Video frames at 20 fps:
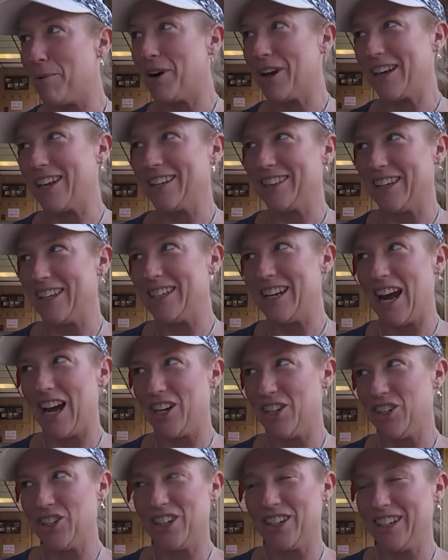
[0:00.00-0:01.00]
breaking the
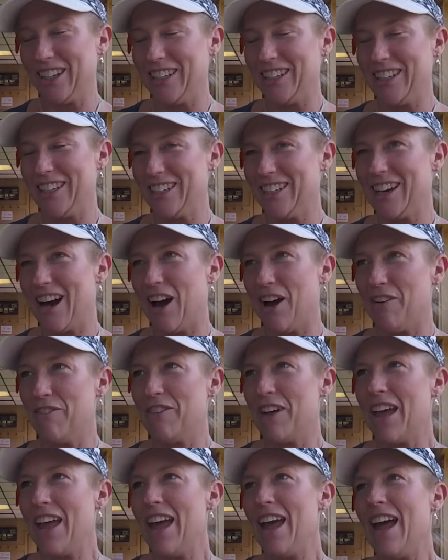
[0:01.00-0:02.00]
tension and stuff.
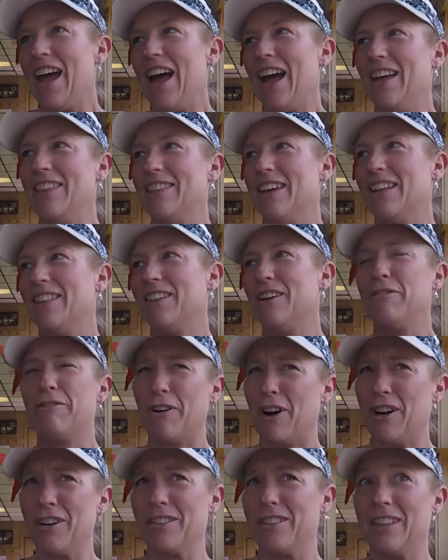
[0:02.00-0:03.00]
And then the
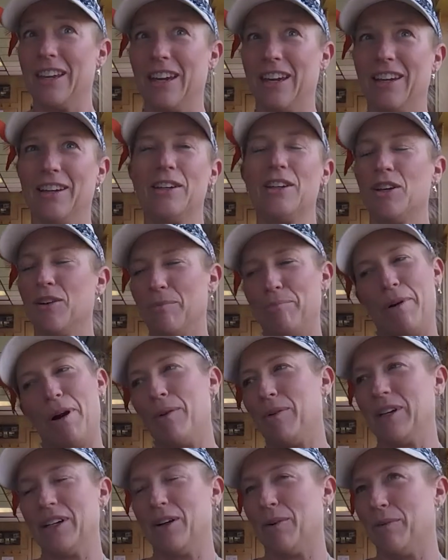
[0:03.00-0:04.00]
fart thing, you
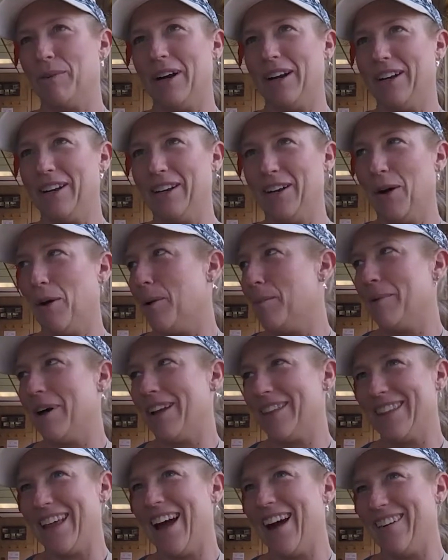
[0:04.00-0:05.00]
probably don't want to know
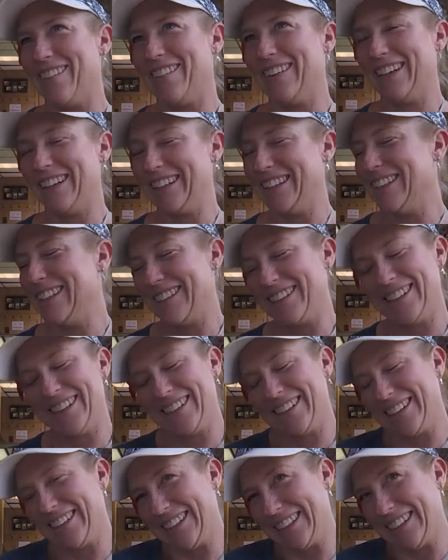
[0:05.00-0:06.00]
about that one. So
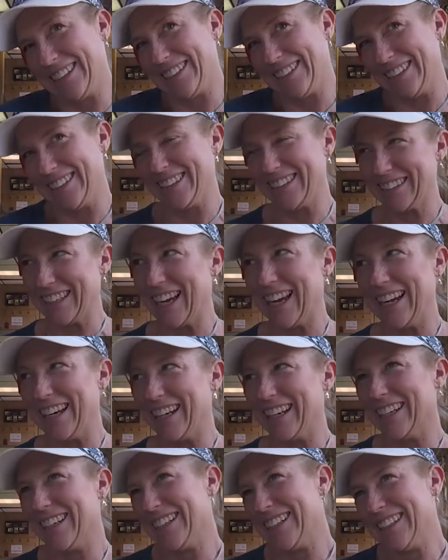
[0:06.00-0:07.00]
it was kind
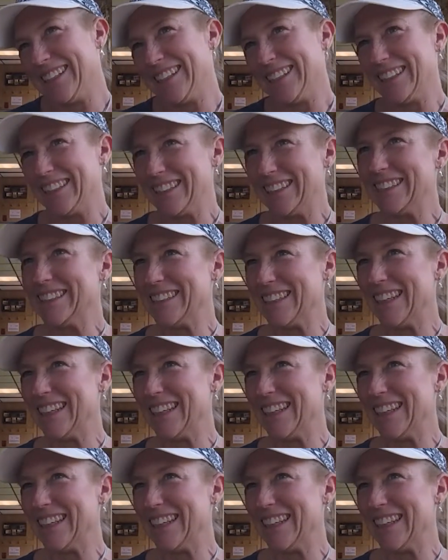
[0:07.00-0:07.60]
of a lot about